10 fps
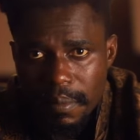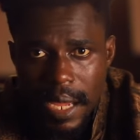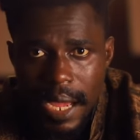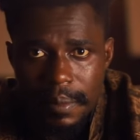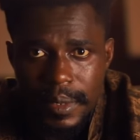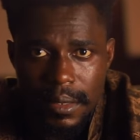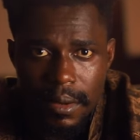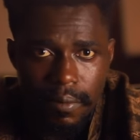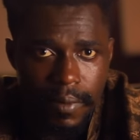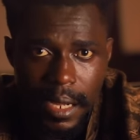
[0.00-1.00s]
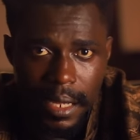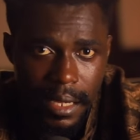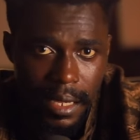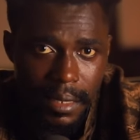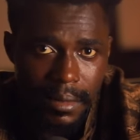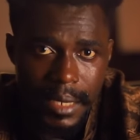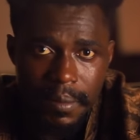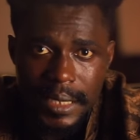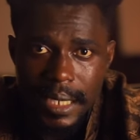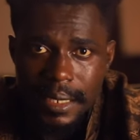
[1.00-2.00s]
Perhaps offer a
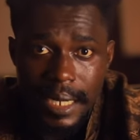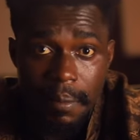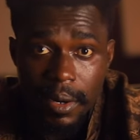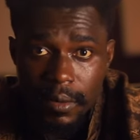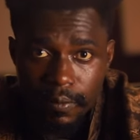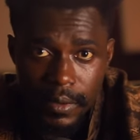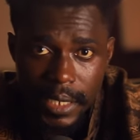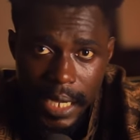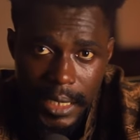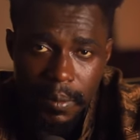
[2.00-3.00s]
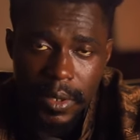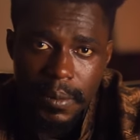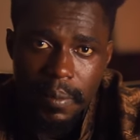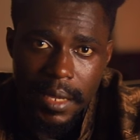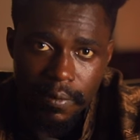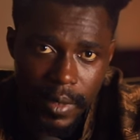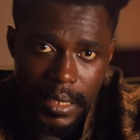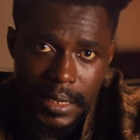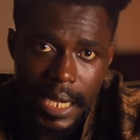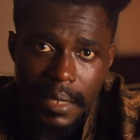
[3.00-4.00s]
limited number of free exports per
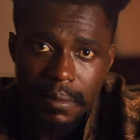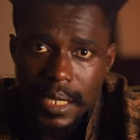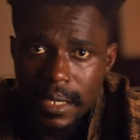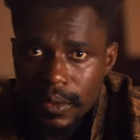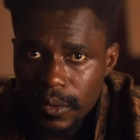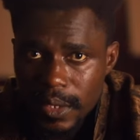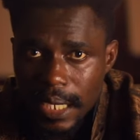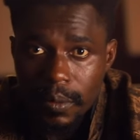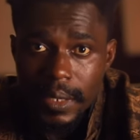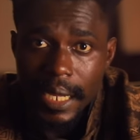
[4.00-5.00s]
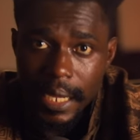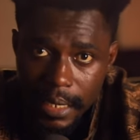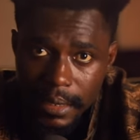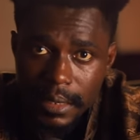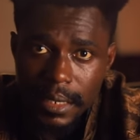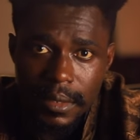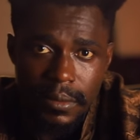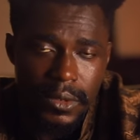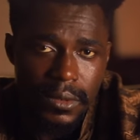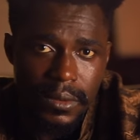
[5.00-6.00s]
first time user with a hint
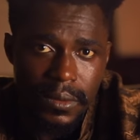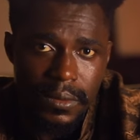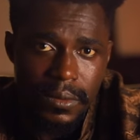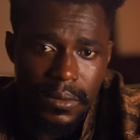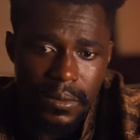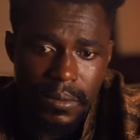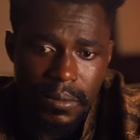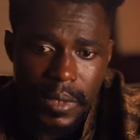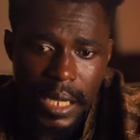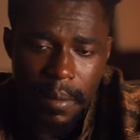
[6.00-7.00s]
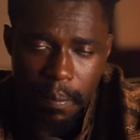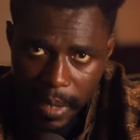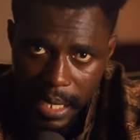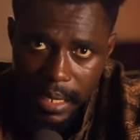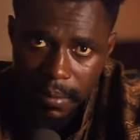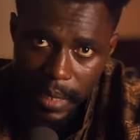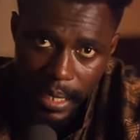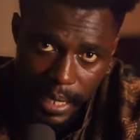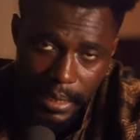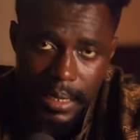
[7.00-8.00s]
to pay the
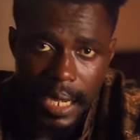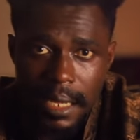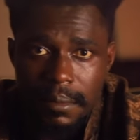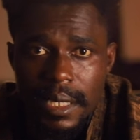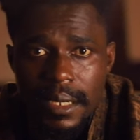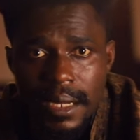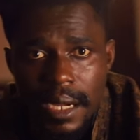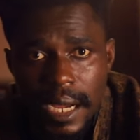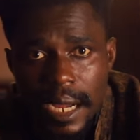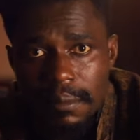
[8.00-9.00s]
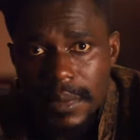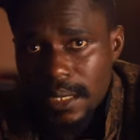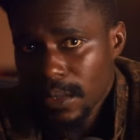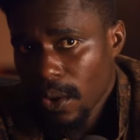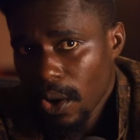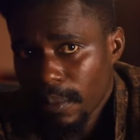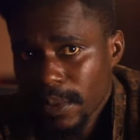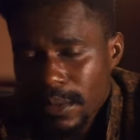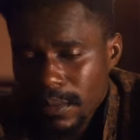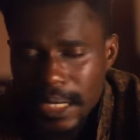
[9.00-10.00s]
next time um, they
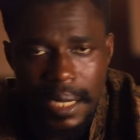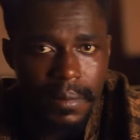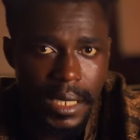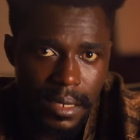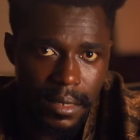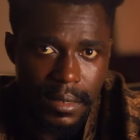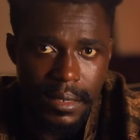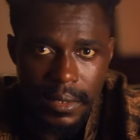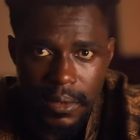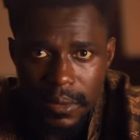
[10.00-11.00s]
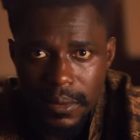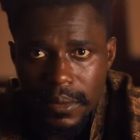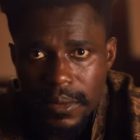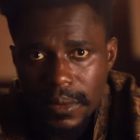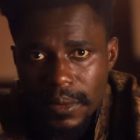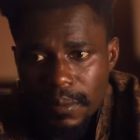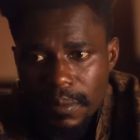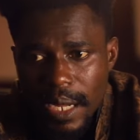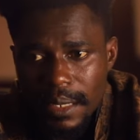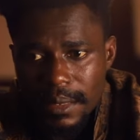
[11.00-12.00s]
sculpt something, you know.
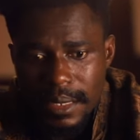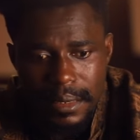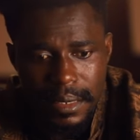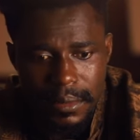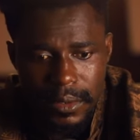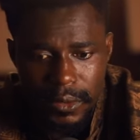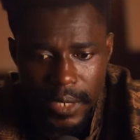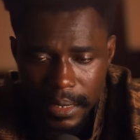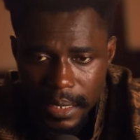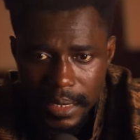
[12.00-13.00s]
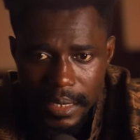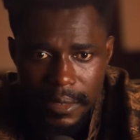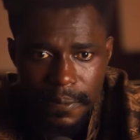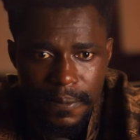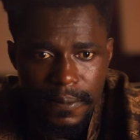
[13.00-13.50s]
But this strategy